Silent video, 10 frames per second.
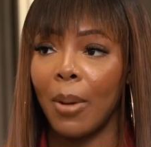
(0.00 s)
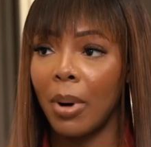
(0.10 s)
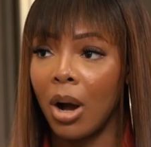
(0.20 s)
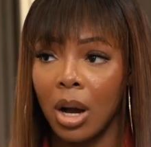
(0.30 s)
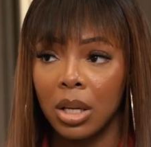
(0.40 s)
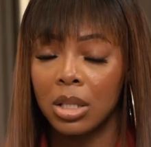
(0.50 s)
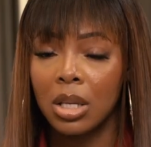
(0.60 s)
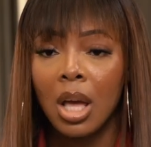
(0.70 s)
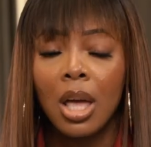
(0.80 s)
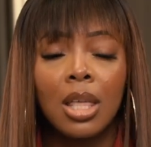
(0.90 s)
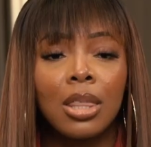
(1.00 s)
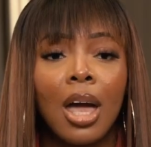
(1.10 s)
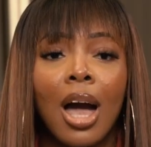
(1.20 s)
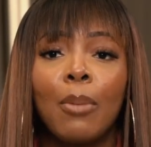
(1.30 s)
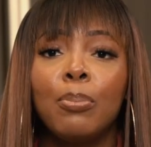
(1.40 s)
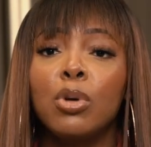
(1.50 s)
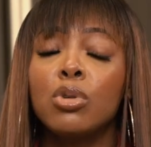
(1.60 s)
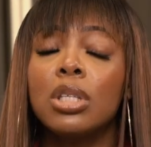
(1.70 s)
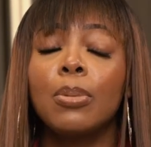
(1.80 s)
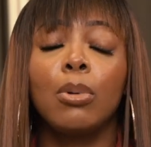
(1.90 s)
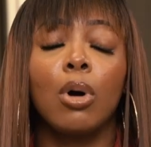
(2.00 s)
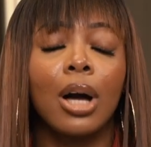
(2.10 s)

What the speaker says: you apart. There are beauty